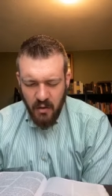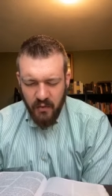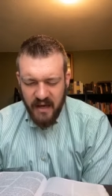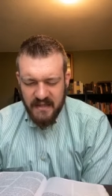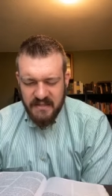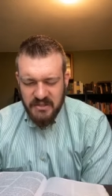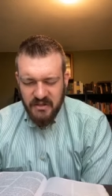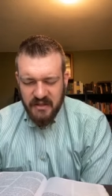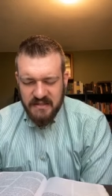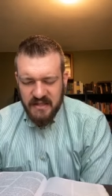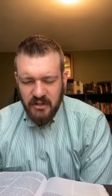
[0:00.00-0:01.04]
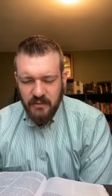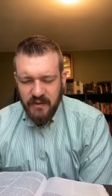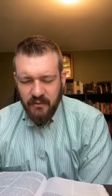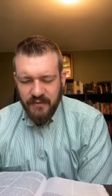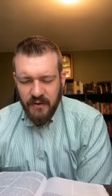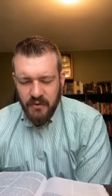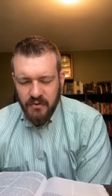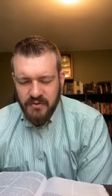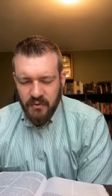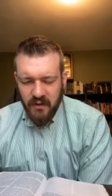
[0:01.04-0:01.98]
We ask that you continue to be with
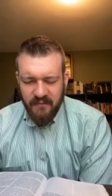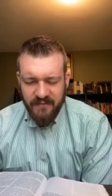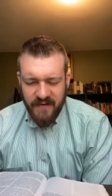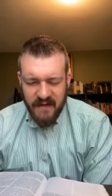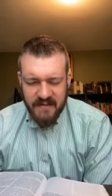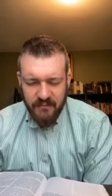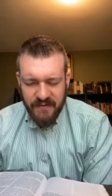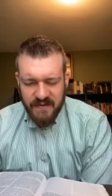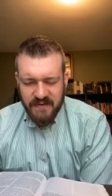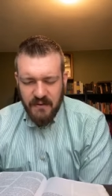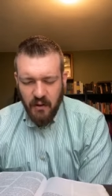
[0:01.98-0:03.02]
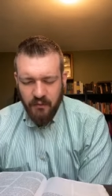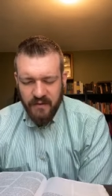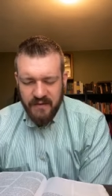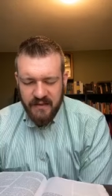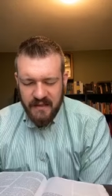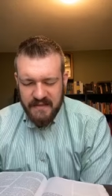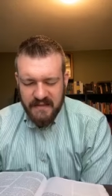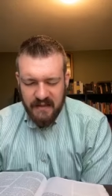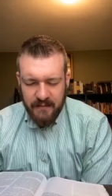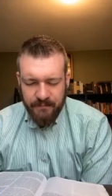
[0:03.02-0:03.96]
those who are infected with this COVID
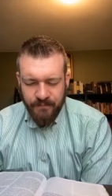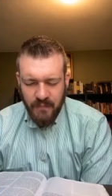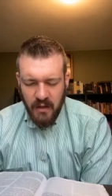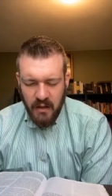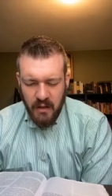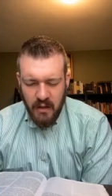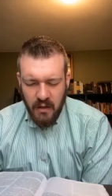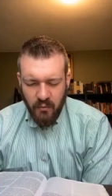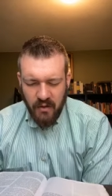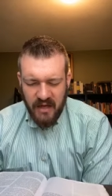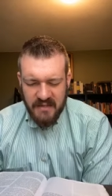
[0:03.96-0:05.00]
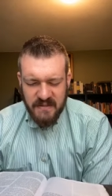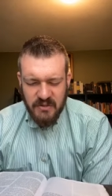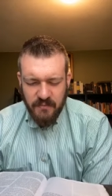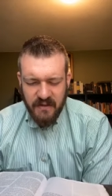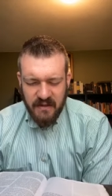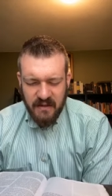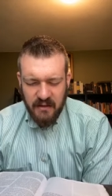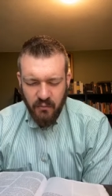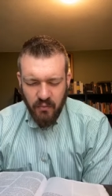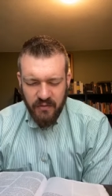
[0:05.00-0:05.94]
19. We ask that you
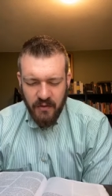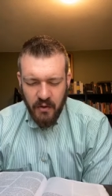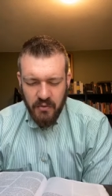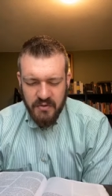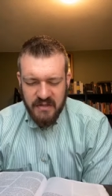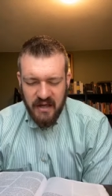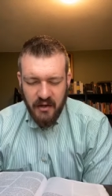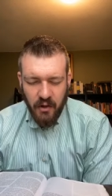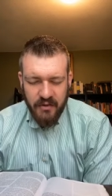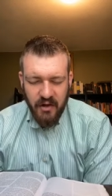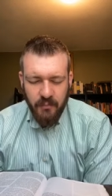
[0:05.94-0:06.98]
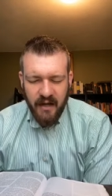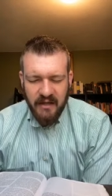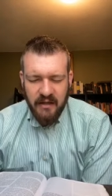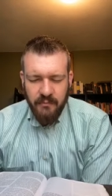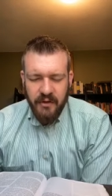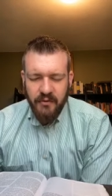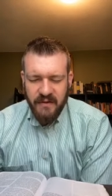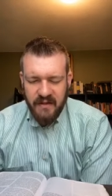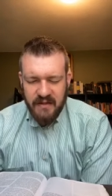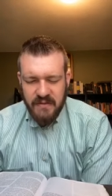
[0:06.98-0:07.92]
be with those in our nearby
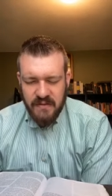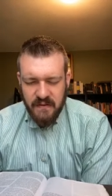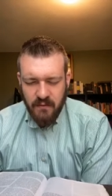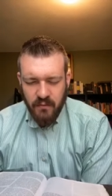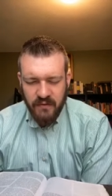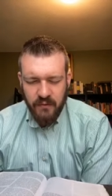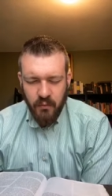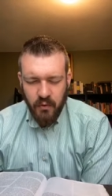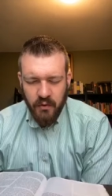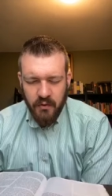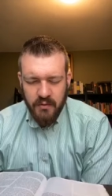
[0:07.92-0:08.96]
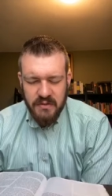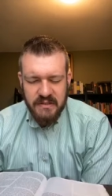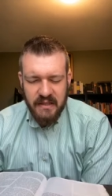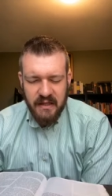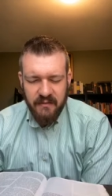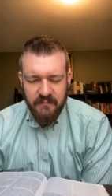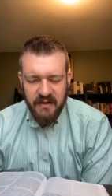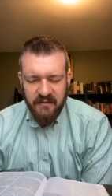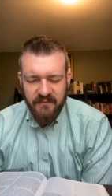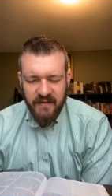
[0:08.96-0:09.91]
communities, with the workers that have
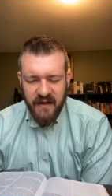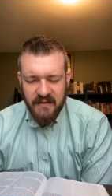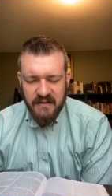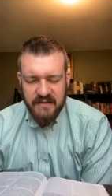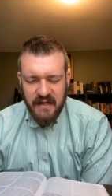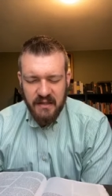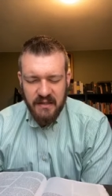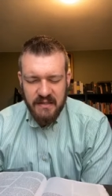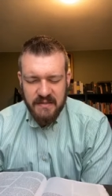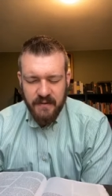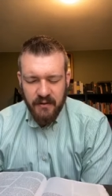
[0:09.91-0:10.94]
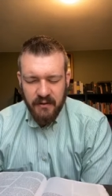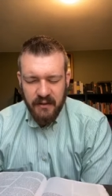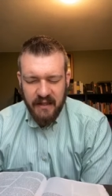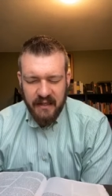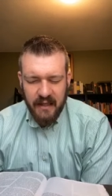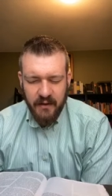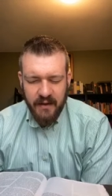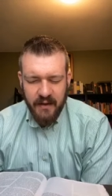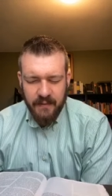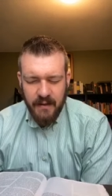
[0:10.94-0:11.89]
been infected down in the Spirit Lake
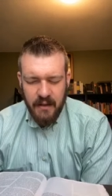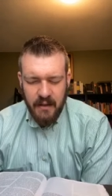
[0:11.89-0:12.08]
area,